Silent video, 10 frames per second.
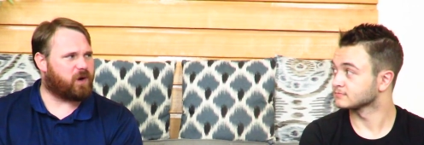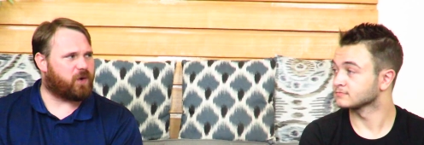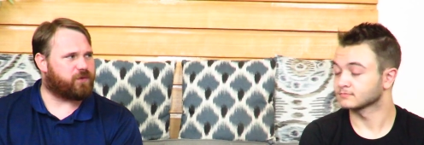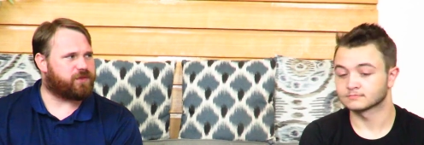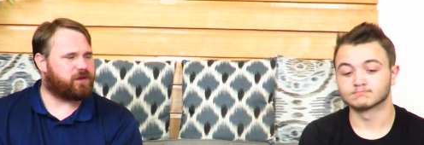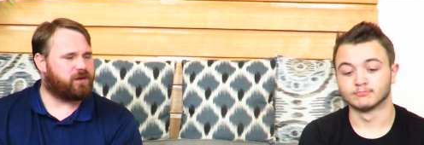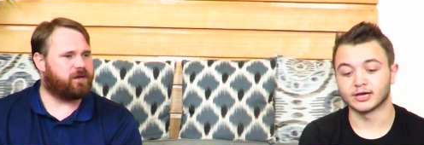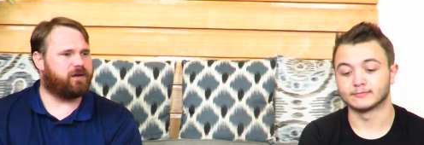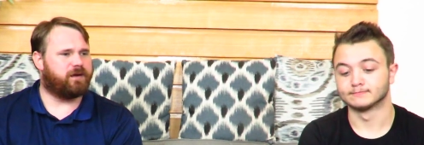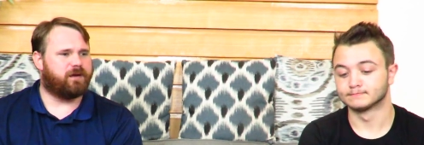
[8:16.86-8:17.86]
Speaker 1: growth.
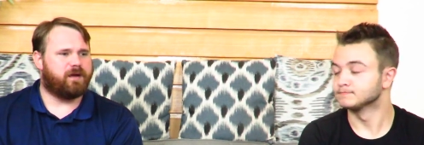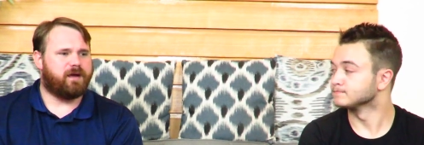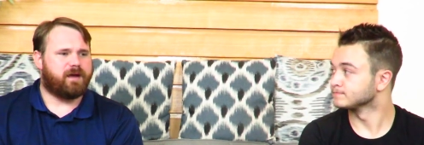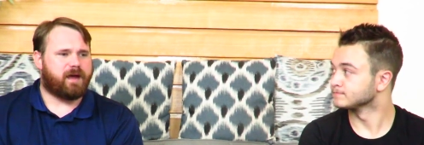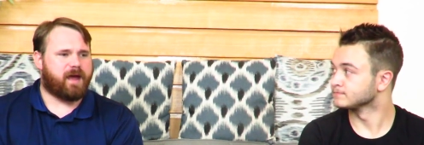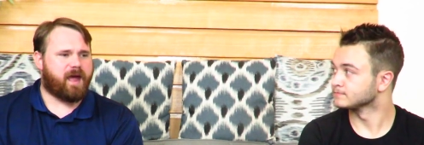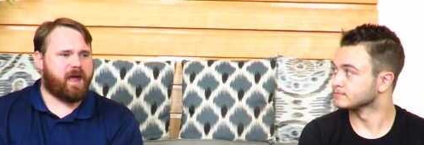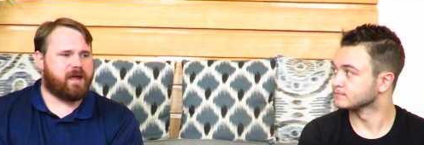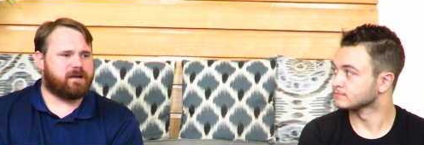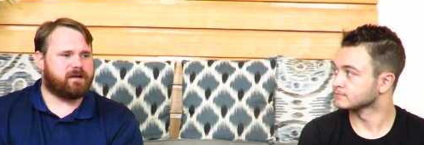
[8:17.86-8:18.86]
Yeah.
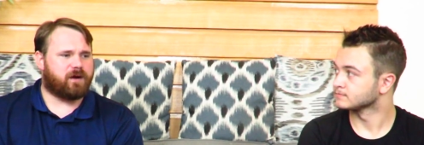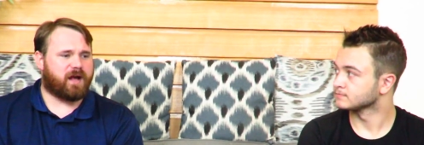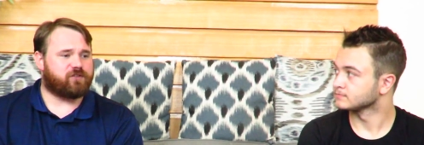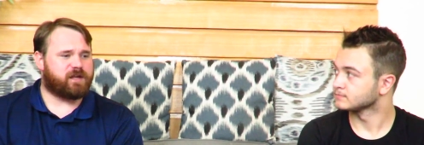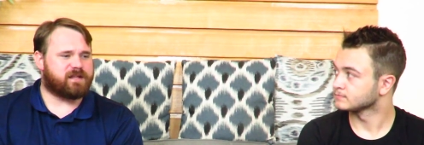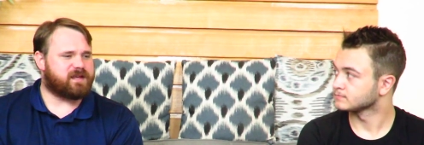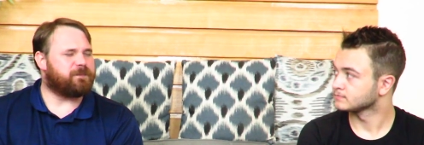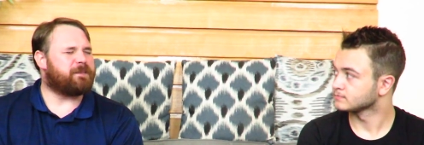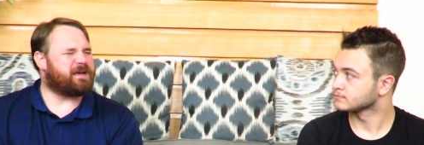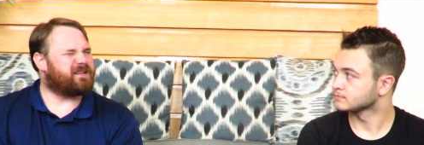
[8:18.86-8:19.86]
And actually, I think it
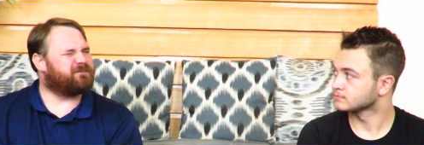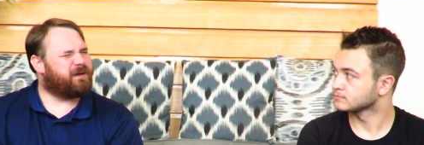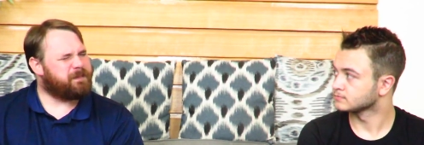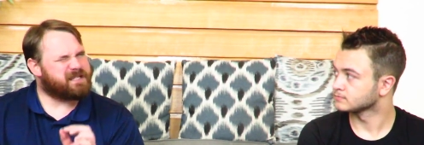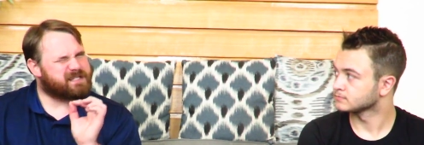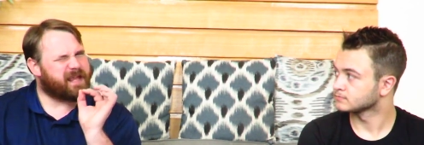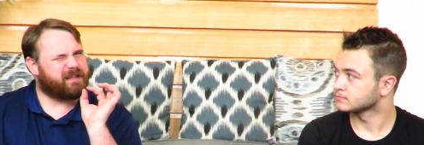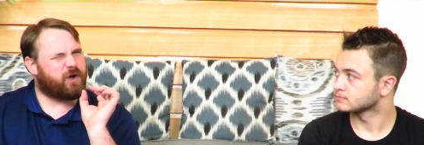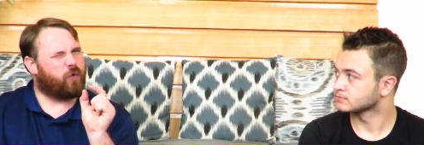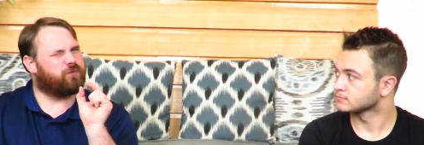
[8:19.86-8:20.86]
might be maybe
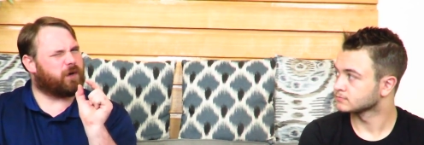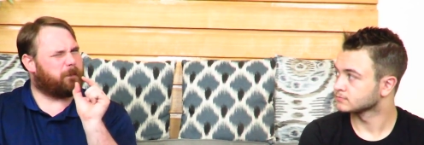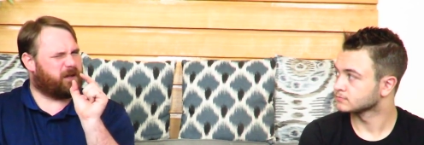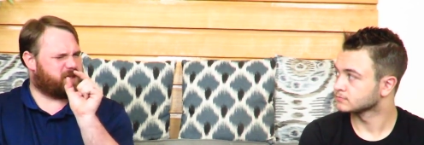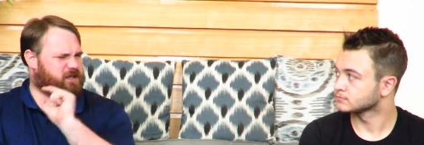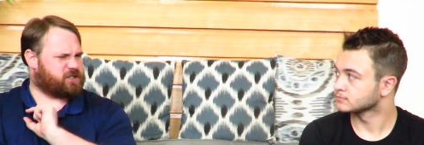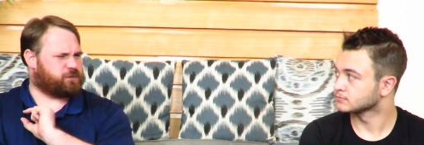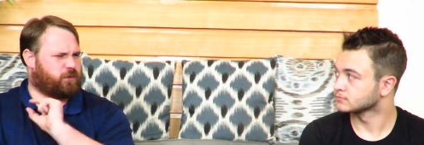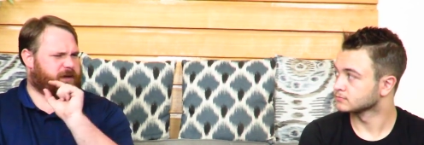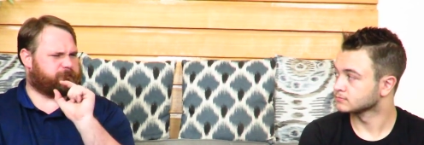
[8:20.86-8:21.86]
slightly over a month at this
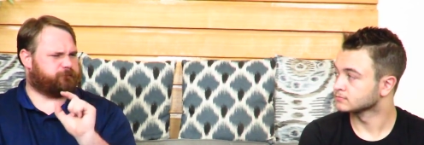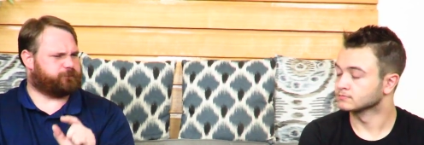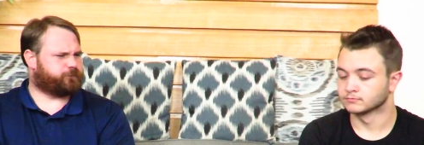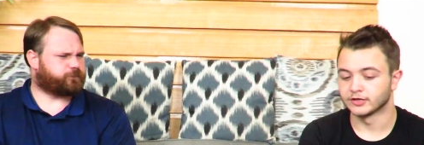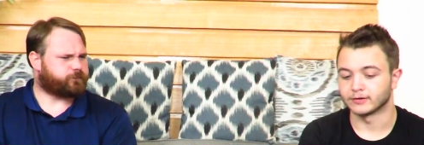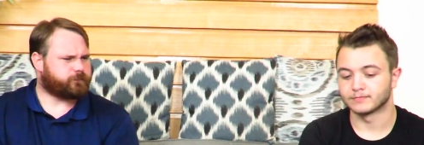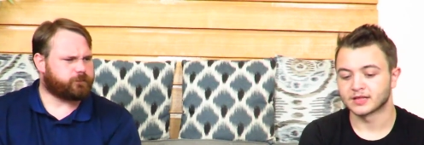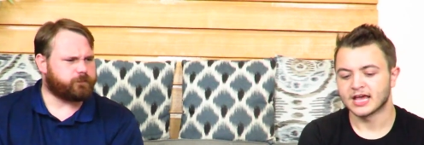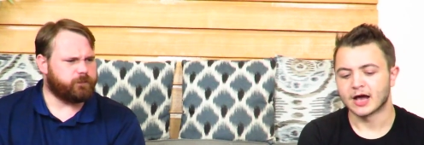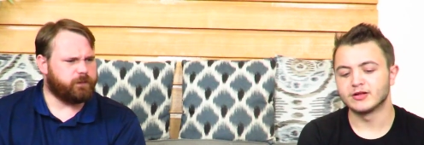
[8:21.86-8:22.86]
point.
Speaker 2: Yeah.
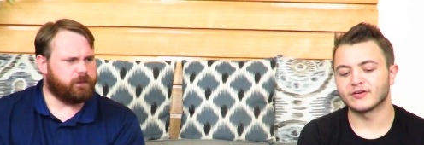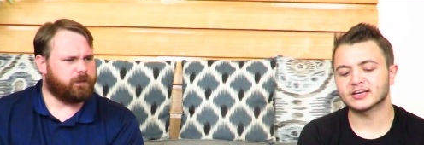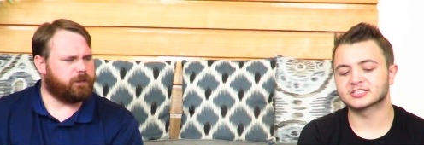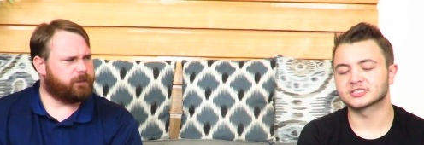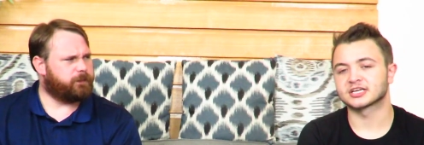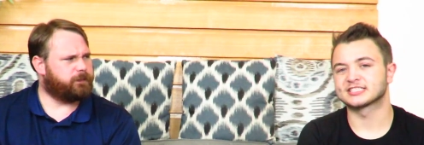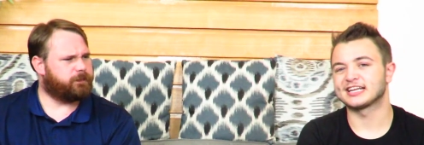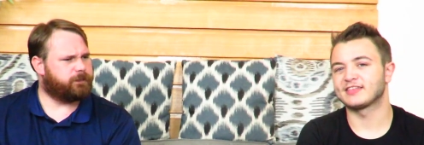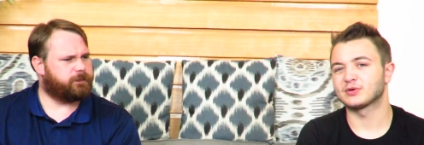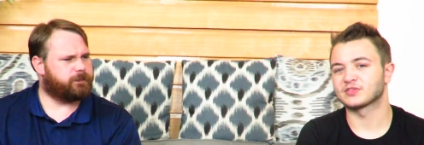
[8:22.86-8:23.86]
I mean, if I could suggest
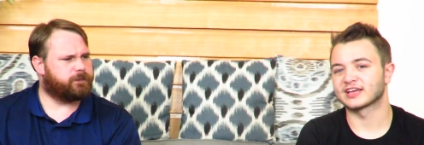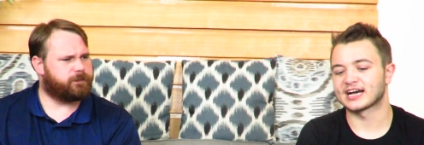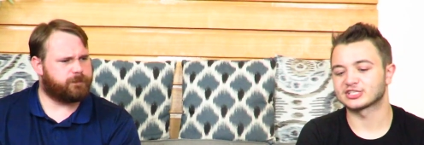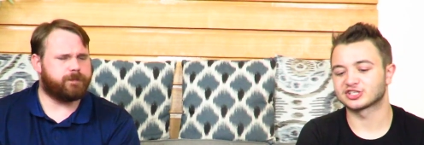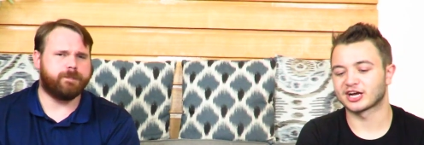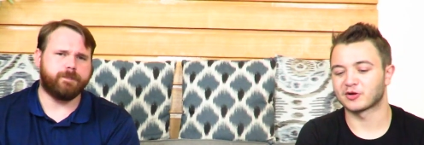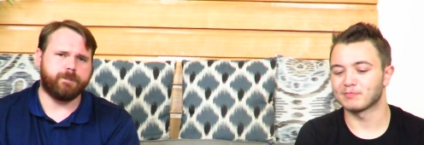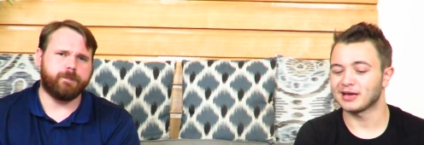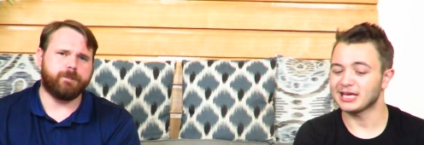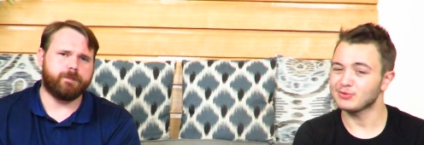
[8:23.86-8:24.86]
anything with the guy's channel,
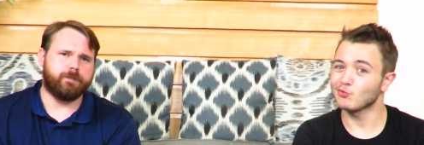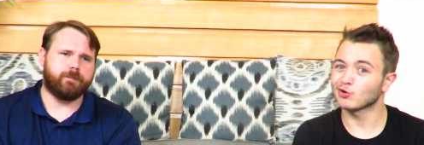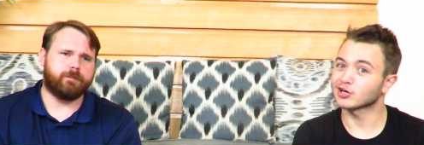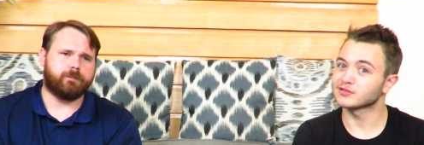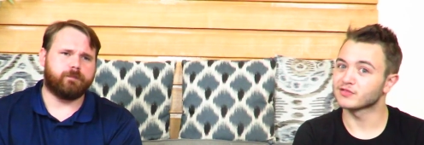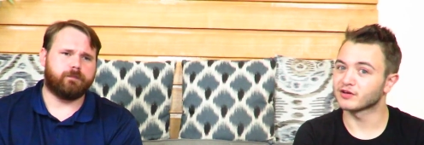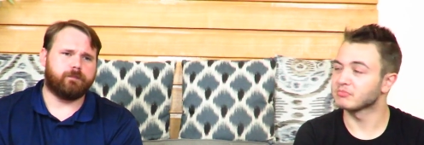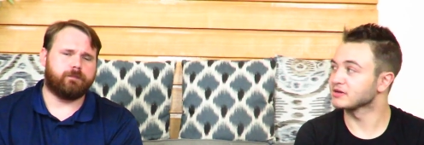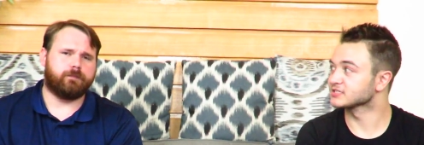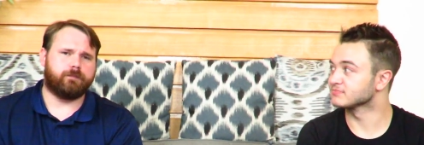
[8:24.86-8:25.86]
maybe work on the
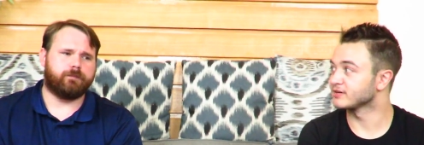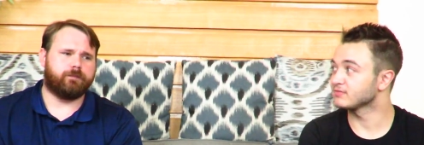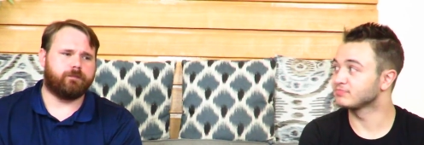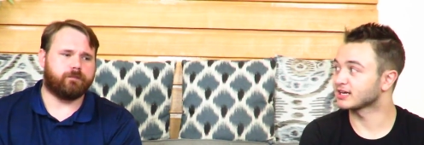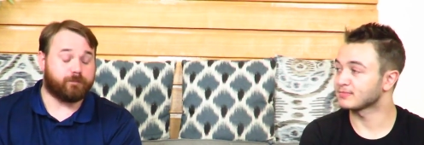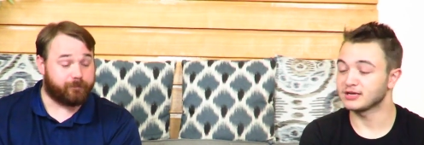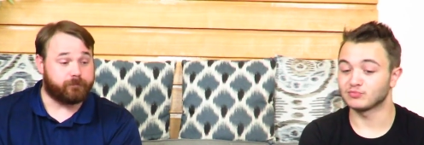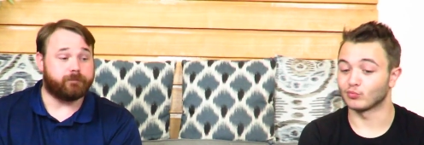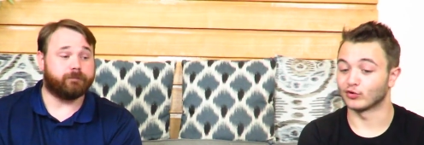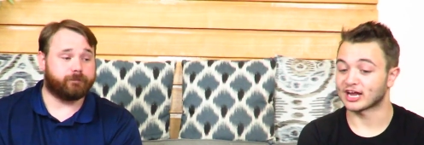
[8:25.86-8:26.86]
thumbnails a bit, but I
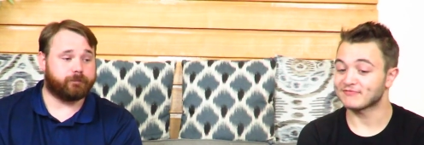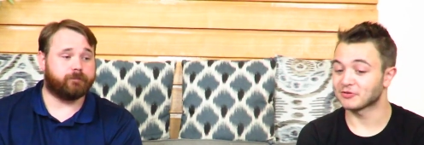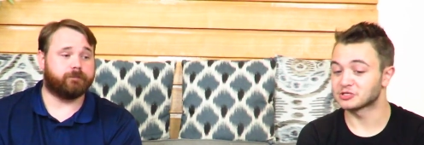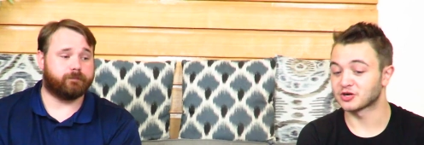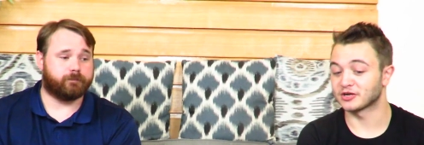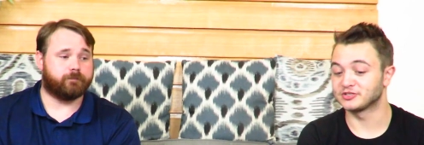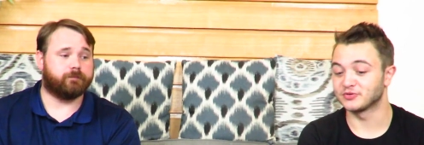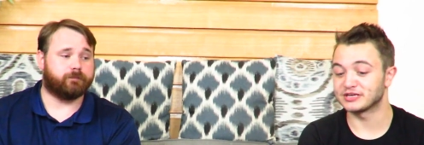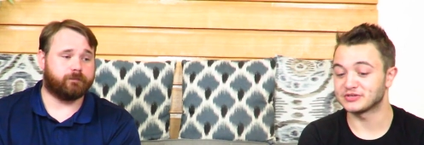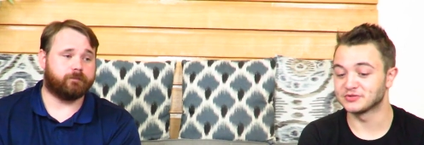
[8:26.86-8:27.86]
mean, when I first started doing